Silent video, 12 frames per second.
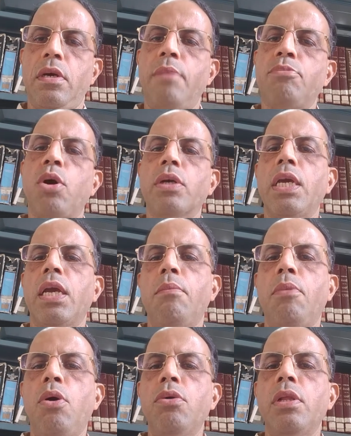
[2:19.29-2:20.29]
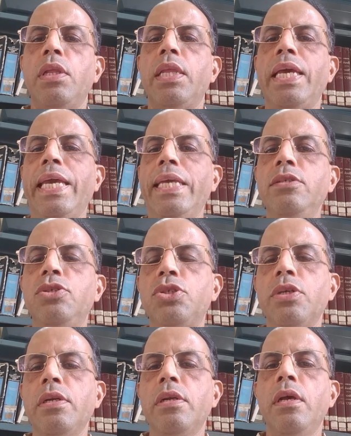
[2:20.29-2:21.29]
I'm talking about the
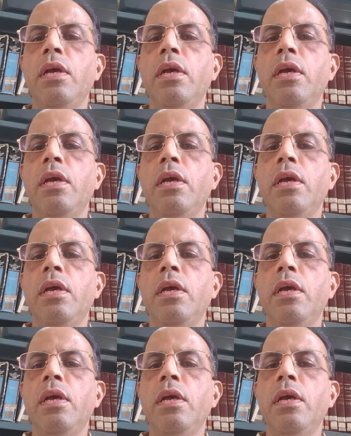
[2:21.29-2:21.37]
ancient